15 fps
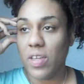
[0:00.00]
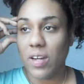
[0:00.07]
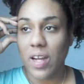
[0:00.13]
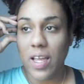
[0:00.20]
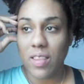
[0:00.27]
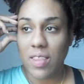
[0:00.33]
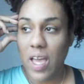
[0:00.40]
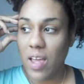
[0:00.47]

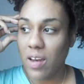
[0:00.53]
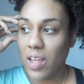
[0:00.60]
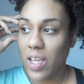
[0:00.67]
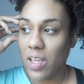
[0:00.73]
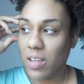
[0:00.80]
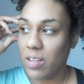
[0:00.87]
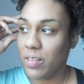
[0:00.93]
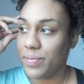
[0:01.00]
like that.
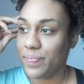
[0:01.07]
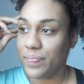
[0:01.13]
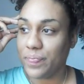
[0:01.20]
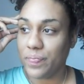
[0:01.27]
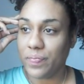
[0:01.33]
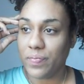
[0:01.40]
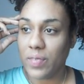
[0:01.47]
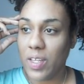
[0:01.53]
Like,
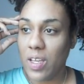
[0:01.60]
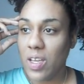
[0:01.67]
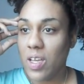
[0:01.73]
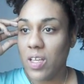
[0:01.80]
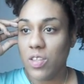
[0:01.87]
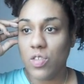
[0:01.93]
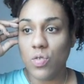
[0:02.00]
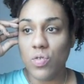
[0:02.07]

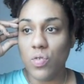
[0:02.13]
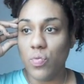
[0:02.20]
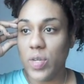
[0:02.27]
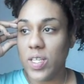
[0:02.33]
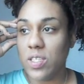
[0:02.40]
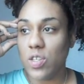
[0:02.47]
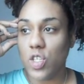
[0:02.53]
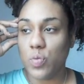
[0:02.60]
do the
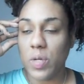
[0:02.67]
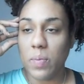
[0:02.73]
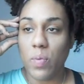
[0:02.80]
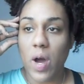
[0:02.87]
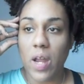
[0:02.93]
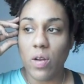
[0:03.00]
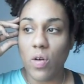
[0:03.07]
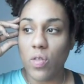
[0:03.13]
research, people.
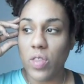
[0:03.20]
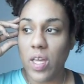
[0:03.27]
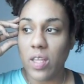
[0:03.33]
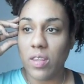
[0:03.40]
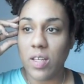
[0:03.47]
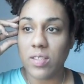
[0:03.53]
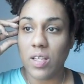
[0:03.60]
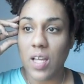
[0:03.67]
I know
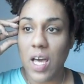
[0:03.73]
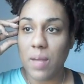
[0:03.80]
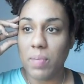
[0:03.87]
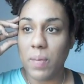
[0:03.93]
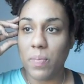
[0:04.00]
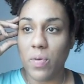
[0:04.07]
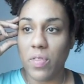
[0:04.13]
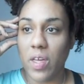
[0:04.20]
that there's a lot of
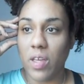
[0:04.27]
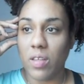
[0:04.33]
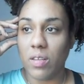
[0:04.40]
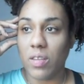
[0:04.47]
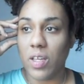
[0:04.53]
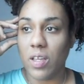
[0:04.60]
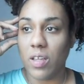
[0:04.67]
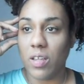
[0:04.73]
people that
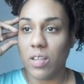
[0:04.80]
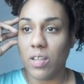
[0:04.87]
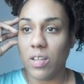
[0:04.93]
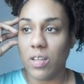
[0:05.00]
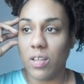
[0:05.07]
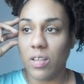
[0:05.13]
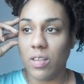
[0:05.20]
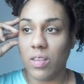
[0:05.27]

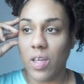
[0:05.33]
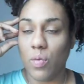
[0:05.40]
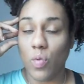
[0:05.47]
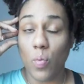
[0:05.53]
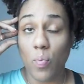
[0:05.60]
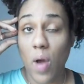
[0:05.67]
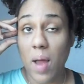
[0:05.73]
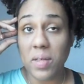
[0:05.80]

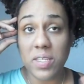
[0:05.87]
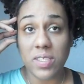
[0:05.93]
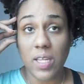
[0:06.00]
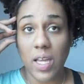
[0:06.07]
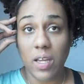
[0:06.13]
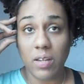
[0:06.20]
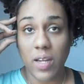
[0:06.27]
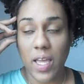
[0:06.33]
will probably
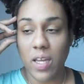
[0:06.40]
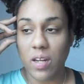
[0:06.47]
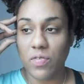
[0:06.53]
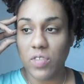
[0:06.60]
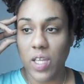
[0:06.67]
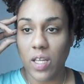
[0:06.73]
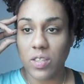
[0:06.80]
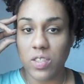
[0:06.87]
say negative
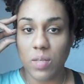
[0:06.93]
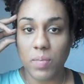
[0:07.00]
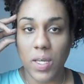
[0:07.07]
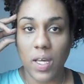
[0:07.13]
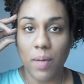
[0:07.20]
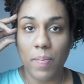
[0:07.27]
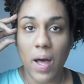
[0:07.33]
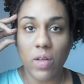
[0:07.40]
things to
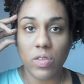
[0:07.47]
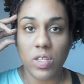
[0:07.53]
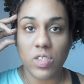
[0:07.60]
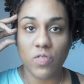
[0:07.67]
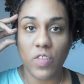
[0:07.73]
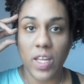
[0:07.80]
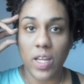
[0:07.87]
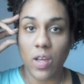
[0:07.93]
me about this
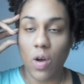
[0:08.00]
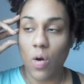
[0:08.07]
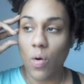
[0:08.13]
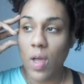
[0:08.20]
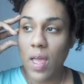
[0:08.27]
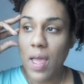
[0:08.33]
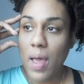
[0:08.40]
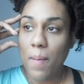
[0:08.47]
video,
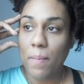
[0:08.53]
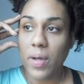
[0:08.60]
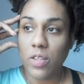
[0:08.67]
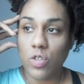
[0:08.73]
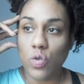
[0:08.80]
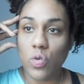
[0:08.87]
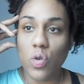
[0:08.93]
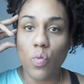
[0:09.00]

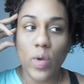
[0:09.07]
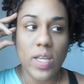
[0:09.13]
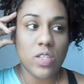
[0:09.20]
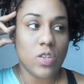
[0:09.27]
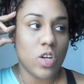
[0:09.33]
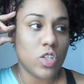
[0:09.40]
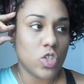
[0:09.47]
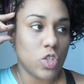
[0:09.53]
but do the
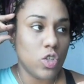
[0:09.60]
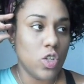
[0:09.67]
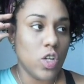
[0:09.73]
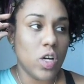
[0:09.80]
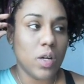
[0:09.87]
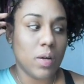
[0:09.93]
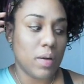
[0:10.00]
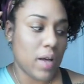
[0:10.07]
research.
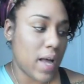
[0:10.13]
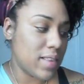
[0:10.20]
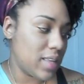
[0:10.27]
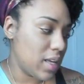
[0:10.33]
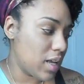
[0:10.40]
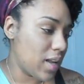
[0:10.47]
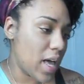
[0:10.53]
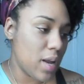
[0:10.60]
Look, I
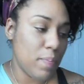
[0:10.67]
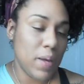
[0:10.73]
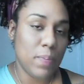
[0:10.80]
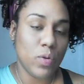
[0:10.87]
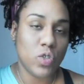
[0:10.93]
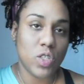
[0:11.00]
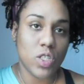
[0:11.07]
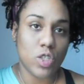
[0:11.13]
think a lot of
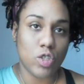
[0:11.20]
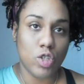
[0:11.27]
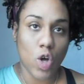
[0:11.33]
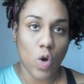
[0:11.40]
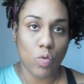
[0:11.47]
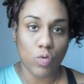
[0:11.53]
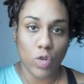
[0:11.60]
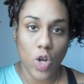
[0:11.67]
people just
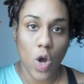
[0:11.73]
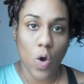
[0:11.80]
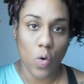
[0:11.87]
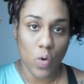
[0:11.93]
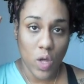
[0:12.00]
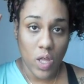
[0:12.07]
don't know.